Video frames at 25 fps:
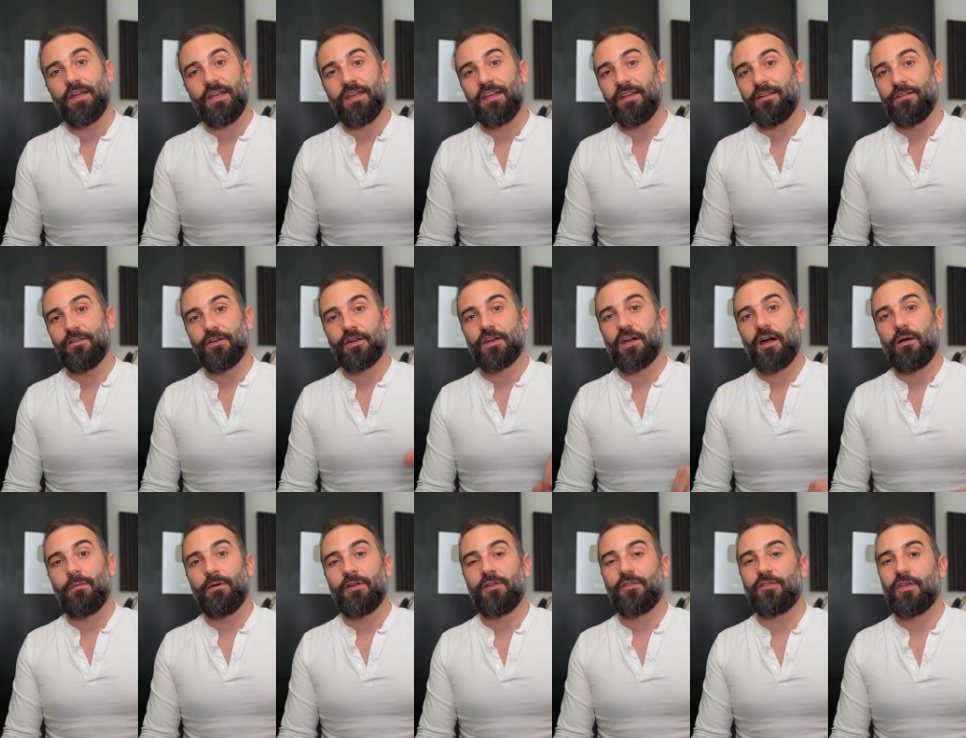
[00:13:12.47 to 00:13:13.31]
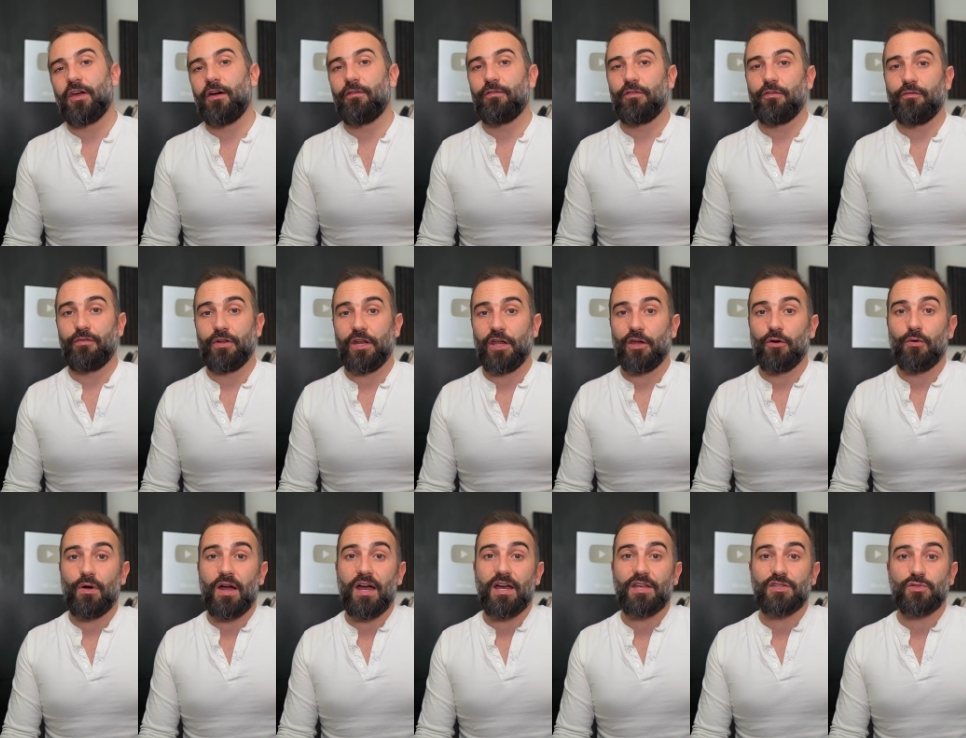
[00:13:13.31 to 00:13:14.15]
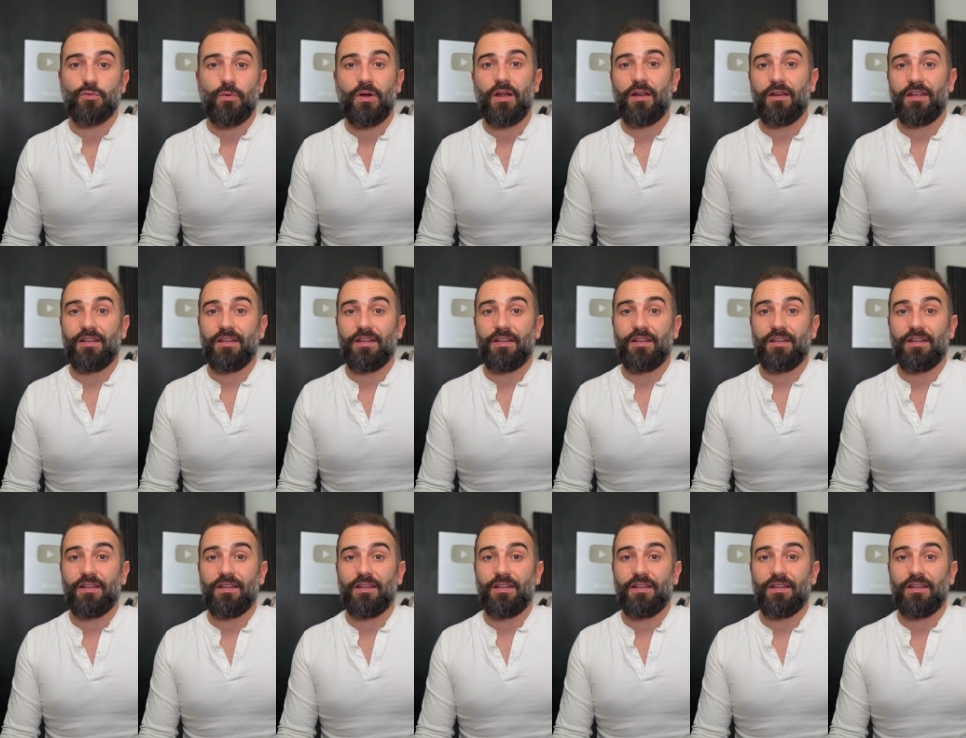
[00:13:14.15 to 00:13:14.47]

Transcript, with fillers: in the comments of the video as well.